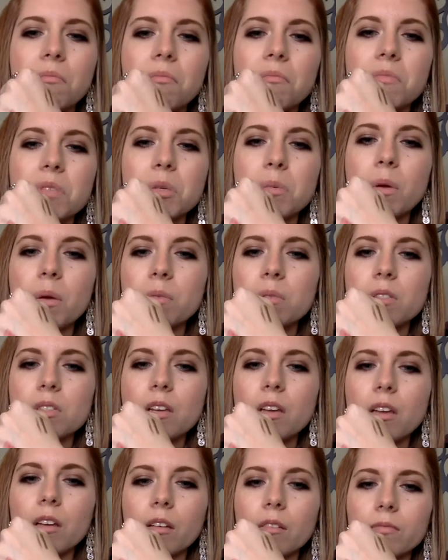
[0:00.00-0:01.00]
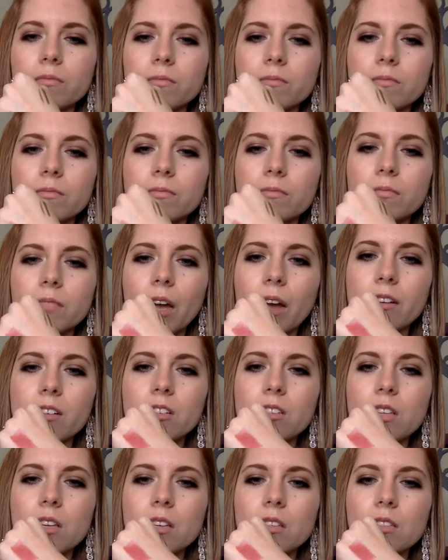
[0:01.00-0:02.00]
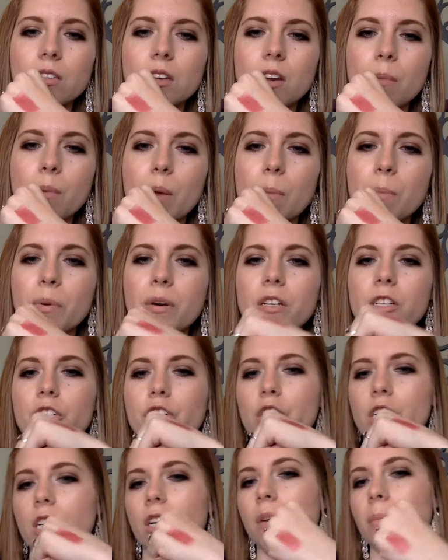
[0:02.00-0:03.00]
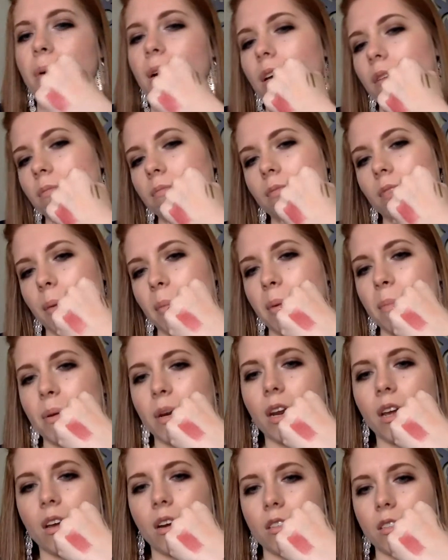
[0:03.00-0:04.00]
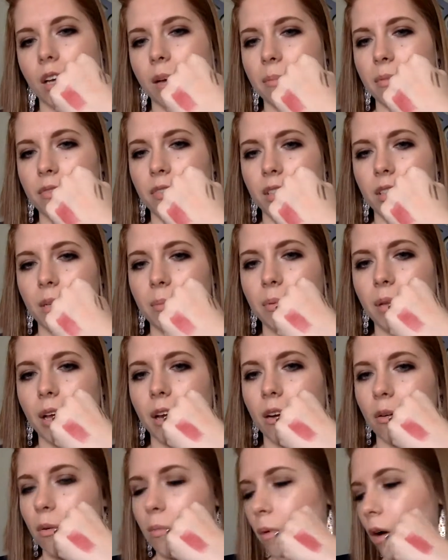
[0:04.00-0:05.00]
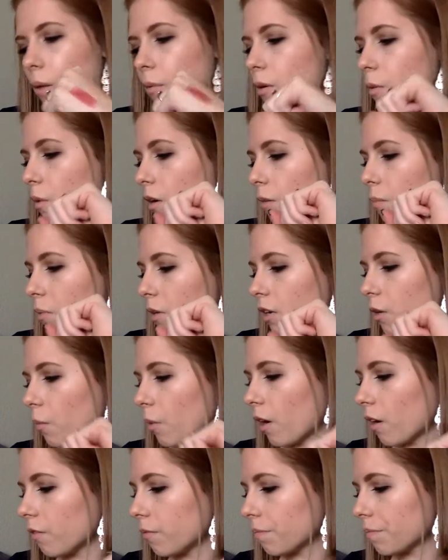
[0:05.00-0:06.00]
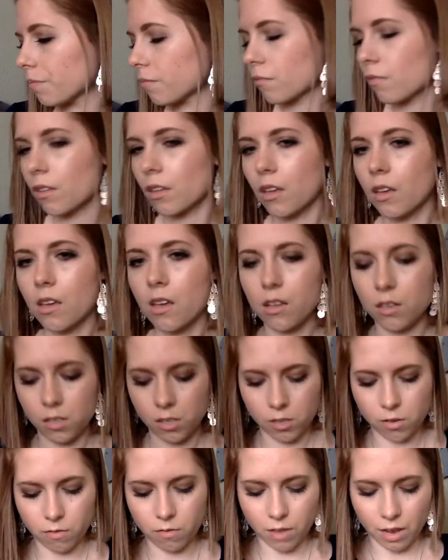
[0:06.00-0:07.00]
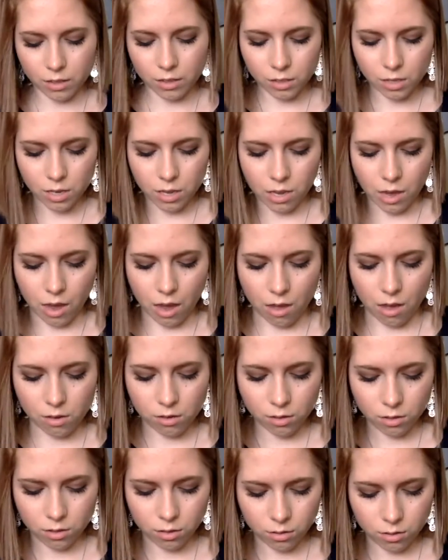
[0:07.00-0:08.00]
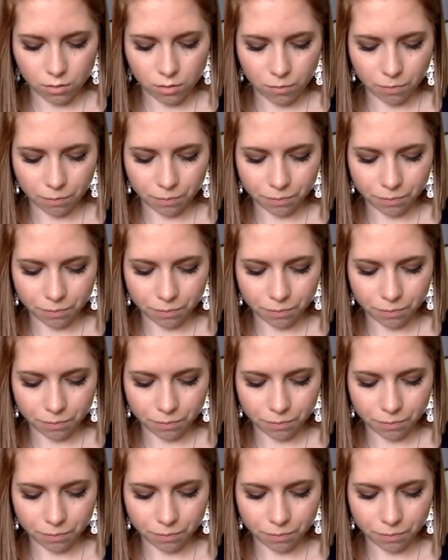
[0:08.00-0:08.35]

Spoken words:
So we will see. I just think it's going to be pretty sheer, but I mean, putting it on top of a lip liner would probably work pretty well. So that's a yes.